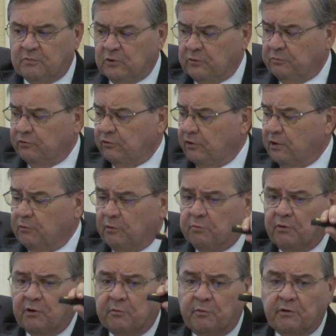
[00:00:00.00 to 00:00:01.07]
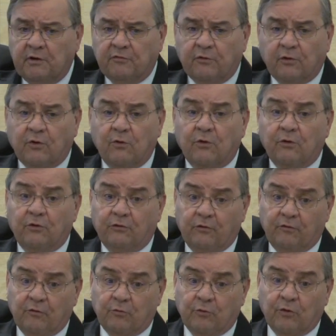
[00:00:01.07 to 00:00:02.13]
oh, sorry, we put them in different corners
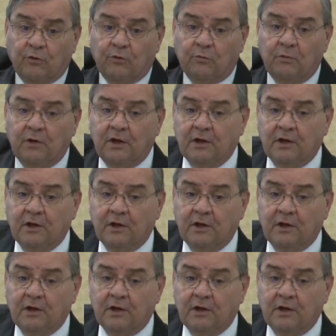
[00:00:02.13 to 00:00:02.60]
of the room